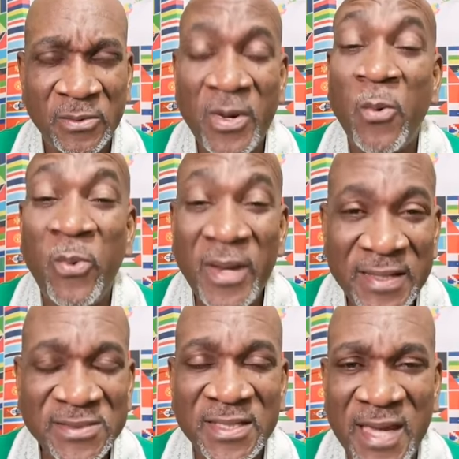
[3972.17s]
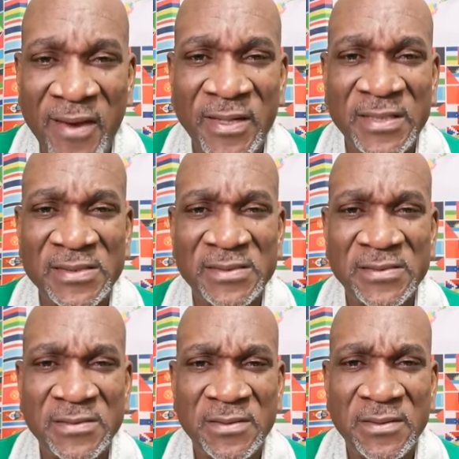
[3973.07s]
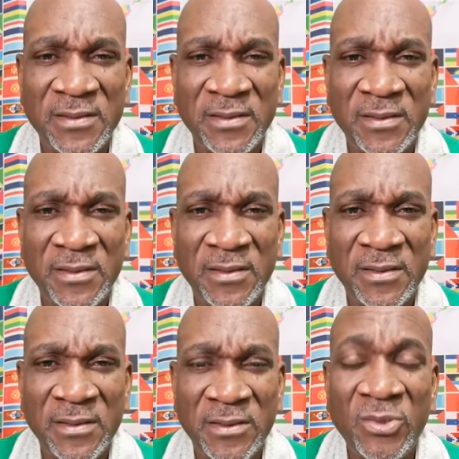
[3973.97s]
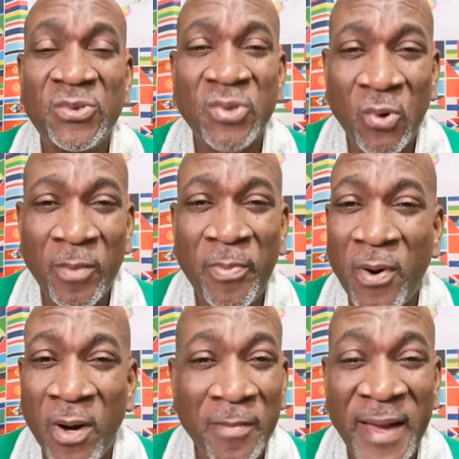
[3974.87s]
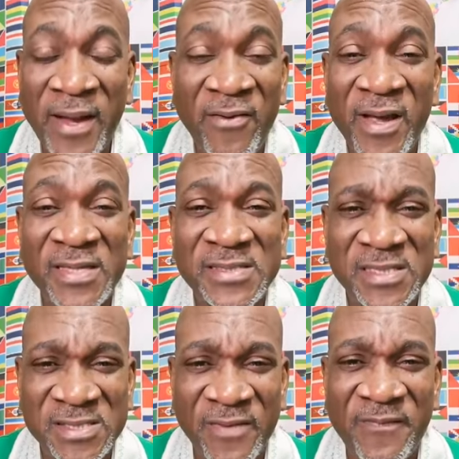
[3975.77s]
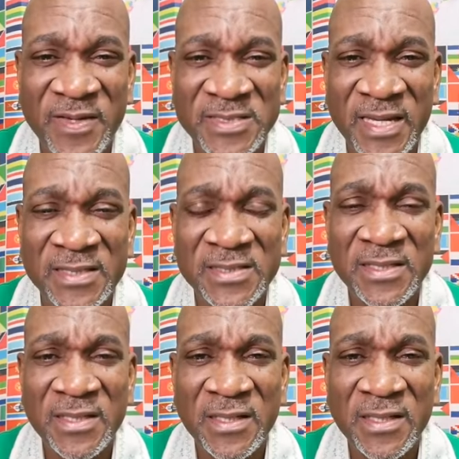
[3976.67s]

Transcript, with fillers: We're willing to carry it. You told Paul, My grace is sufficient,